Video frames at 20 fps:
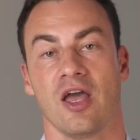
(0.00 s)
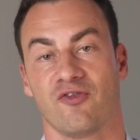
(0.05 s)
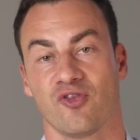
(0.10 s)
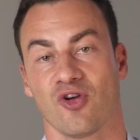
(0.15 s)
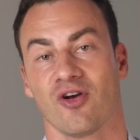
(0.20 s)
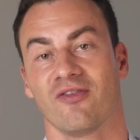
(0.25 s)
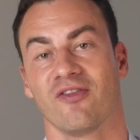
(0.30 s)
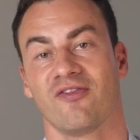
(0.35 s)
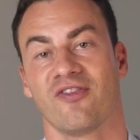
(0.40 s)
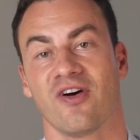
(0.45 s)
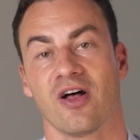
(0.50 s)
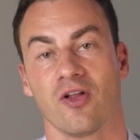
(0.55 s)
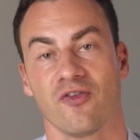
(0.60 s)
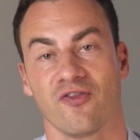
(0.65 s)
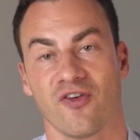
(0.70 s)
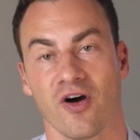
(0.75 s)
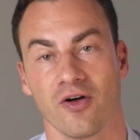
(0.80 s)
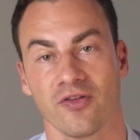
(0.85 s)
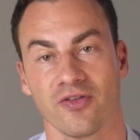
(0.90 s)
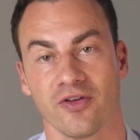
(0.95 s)
If you have a fellow
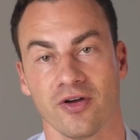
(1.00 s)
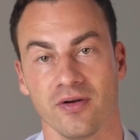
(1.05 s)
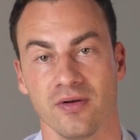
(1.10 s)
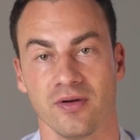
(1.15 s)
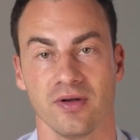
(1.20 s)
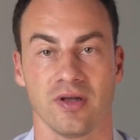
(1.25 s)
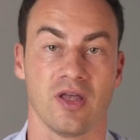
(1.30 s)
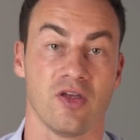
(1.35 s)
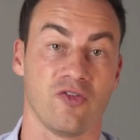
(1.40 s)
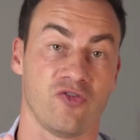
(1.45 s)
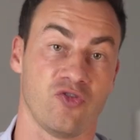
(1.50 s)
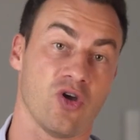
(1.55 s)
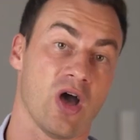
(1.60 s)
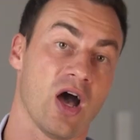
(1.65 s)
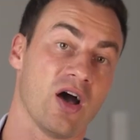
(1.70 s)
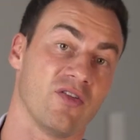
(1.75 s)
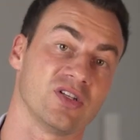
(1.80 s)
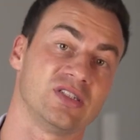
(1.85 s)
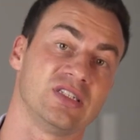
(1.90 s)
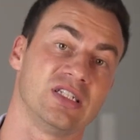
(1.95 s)
founder, if you
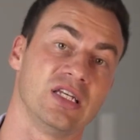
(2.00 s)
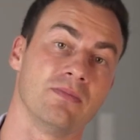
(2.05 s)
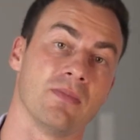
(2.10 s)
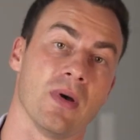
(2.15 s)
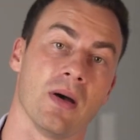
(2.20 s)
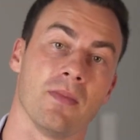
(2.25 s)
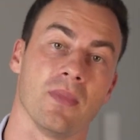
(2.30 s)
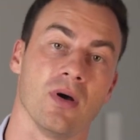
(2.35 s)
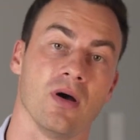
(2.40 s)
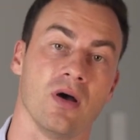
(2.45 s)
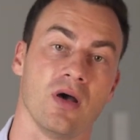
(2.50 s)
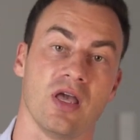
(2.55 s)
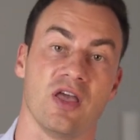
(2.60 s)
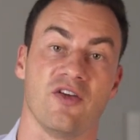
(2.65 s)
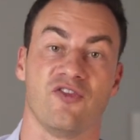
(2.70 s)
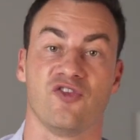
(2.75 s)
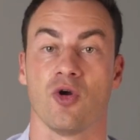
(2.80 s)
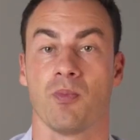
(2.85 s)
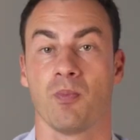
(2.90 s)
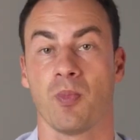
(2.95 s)
have a team member,
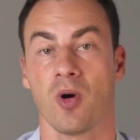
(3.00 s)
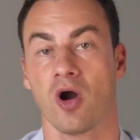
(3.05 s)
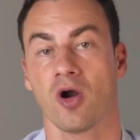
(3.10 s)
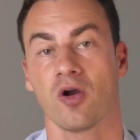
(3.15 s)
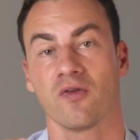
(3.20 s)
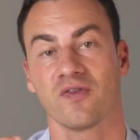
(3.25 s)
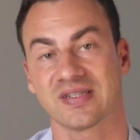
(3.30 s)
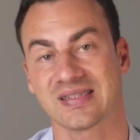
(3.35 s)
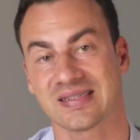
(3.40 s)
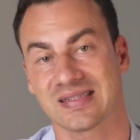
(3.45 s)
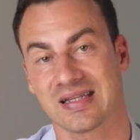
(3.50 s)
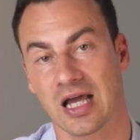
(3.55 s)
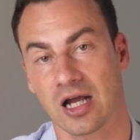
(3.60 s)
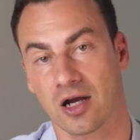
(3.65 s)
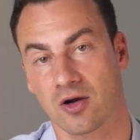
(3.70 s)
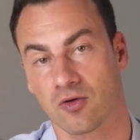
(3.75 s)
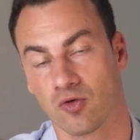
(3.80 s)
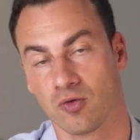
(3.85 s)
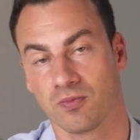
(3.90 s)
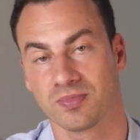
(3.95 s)
if you're part of a
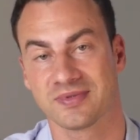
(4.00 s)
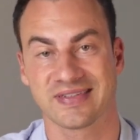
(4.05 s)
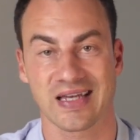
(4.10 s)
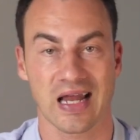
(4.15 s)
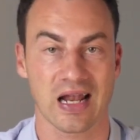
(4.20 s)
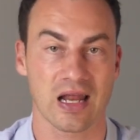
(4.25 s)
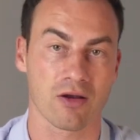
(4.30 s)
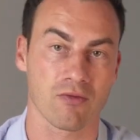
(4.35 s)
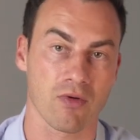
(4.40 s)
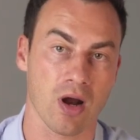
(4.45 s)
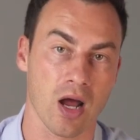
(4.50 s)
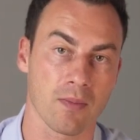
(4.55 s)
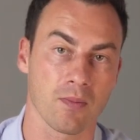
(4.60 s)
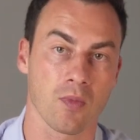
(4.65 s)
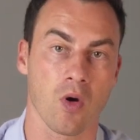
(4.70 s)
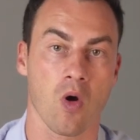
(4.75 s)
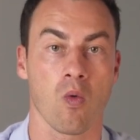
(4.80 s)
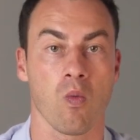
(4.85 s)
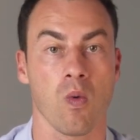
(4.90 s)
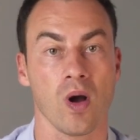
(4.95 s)
Slack group,
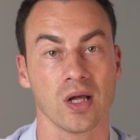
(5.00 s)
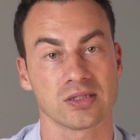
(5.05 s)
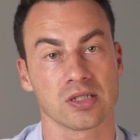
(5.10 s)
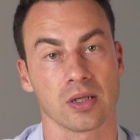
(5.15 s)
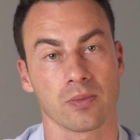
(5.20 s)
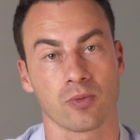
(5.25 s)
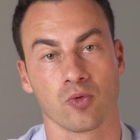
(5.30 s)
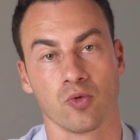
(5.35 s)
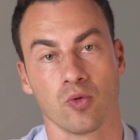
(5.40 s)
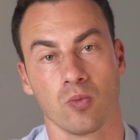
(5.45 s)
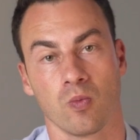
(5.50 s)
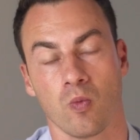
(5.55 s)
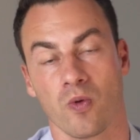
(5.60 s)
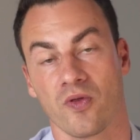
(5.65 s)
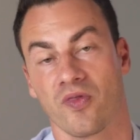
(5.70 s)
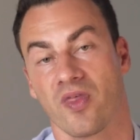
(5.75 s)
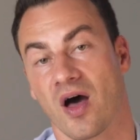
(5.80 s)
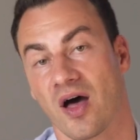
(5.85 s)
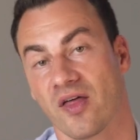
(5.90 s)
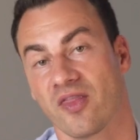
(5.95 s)
Telegram, or WhatsApp group
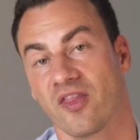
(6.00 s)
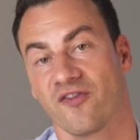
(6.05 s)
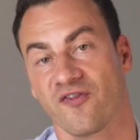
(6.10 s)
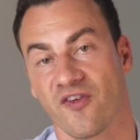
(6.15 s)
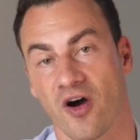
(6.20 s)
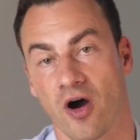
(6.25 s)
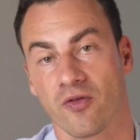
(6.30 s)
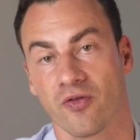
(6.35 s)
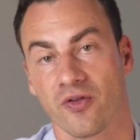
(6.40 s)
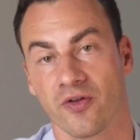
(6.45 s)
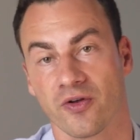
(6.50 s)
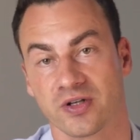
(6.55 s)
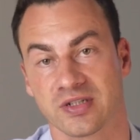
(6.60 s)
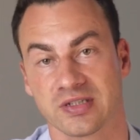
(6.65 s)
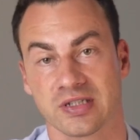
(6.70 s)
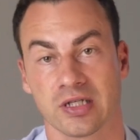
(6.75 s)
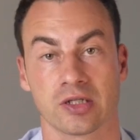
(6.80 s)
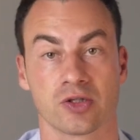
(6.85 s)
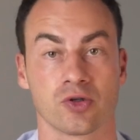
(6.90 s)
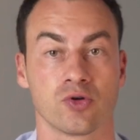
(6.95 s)
with other
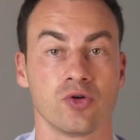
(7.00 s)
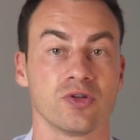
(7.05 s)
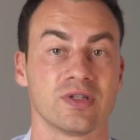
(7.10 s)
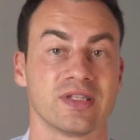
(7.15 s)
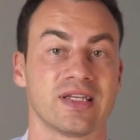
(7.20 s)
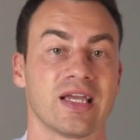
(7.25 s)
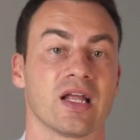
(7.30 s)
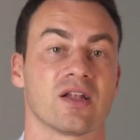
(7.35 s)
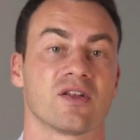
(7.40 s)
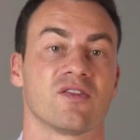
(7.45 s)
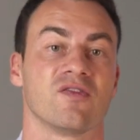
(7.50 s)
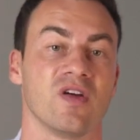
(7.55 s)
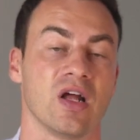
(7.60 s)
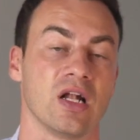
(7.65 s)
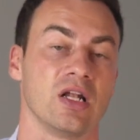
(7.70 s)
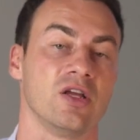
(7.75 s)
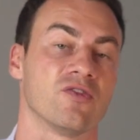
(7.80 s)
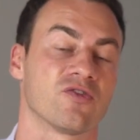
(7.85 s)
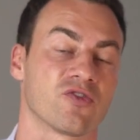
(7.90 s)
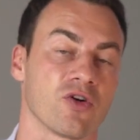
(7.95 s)
founders that could get
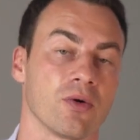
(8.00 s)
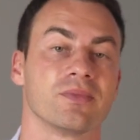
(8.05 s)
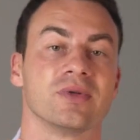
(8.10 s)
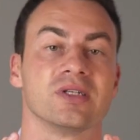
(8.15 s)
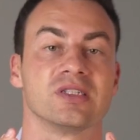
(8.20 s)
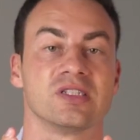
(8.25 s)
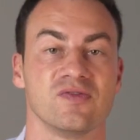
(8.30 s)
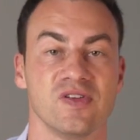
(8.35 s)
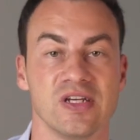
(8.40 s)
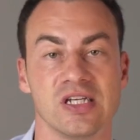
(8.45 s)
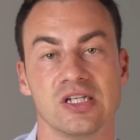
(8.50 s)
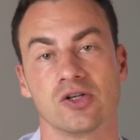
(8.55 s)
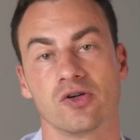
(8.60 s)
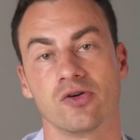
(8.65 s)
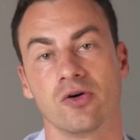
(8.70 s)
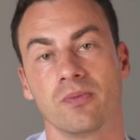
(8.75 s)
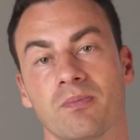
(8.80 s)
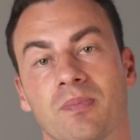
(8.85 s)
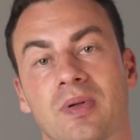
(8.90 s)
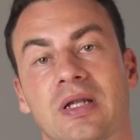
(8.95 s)
value from this
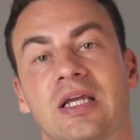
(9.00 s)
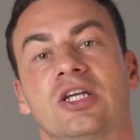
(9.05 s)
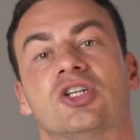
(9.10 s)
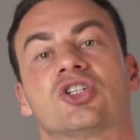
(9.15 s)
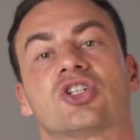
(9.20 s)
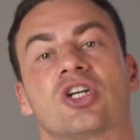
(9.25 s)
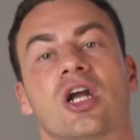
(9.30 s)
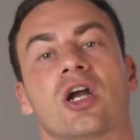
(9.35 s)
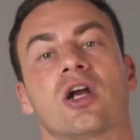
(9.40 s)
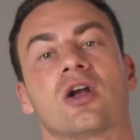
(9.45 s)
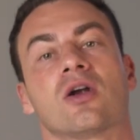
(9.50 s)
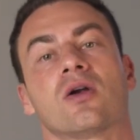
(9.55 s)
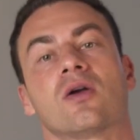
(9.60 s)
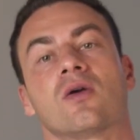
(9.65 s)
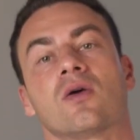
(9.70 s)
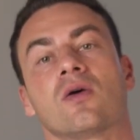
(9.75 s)
video, please share